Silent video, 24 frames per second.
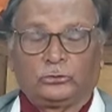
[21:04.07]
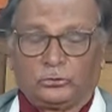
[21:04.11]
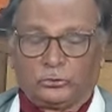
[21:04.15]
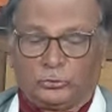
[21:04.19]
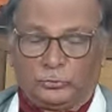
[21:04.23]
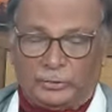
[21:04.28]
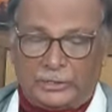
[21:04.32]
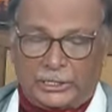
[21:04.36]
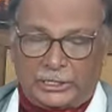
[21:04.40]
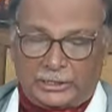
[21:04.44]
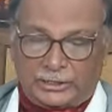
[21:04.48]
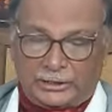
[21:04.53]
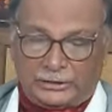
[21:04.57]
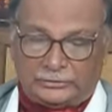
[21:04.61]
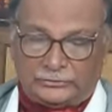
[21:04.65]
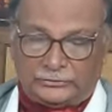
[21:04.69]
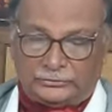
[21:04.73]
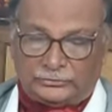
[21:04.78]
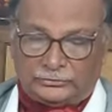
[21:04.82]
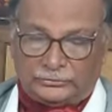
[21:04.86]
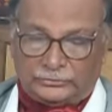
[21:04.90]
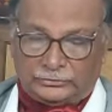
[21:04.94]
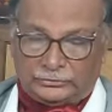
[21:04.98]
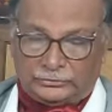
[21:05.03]

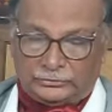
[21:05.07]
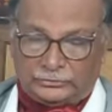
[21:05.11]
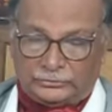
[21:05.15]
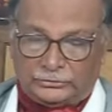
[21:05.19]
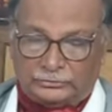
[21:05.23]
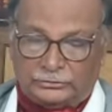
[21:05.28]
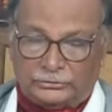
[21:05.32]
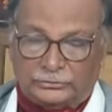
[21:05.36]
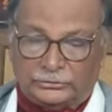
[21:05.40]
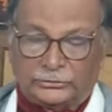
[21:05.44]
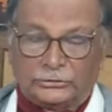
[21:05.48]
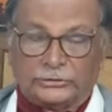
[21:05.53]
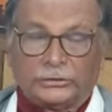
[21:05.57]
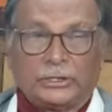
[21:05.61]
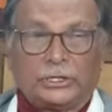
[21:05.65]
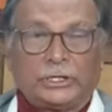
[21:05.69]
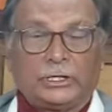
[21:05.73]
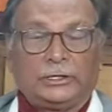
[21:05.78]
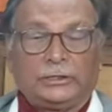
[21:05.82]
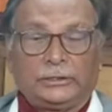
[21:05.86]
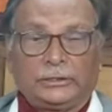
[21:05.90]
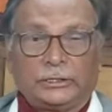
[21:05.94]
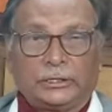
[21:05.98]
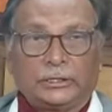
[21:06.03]
paras,
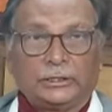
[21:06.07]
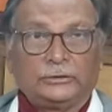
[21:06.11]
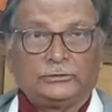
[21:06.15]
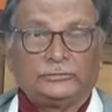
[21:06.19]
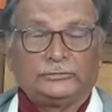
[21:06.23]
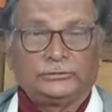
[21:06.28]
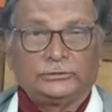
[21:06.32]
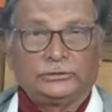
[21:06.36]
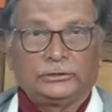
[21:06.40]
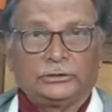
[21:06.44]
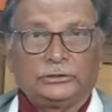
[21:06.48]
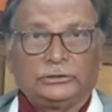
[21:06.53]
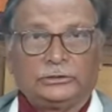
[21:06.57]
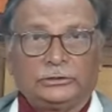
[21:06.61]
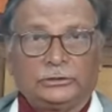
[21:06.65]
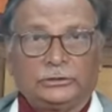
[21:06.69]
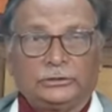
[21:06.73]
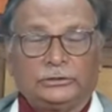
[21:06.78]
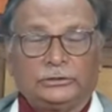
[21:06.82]
and Tiger Siddiqui